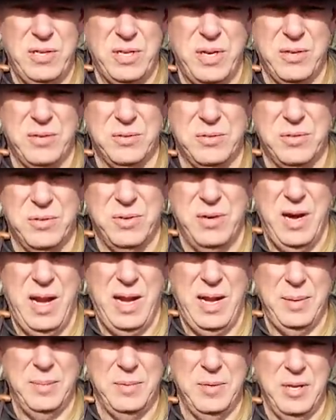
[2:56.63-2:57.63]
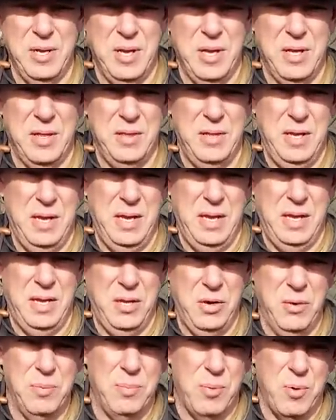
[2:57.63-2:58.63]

tunnels are named the New